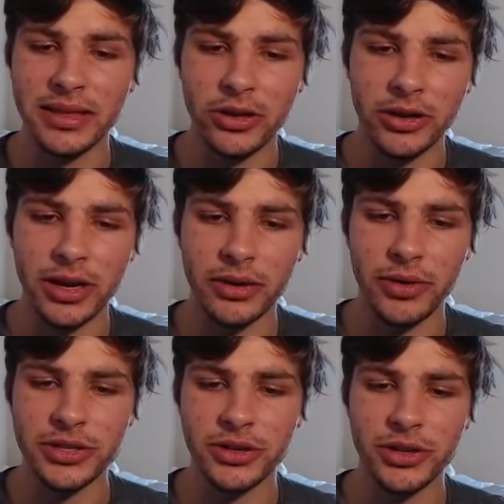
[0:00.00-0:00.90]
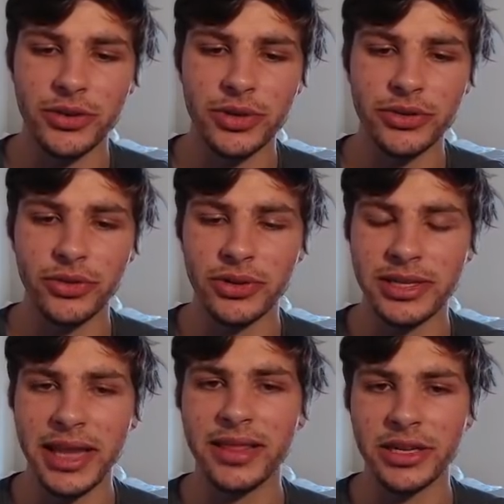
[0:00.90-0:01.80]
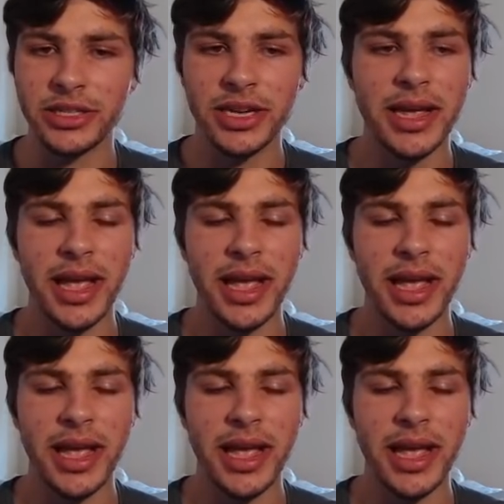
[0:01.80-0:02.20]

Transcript: target creature you control death touch.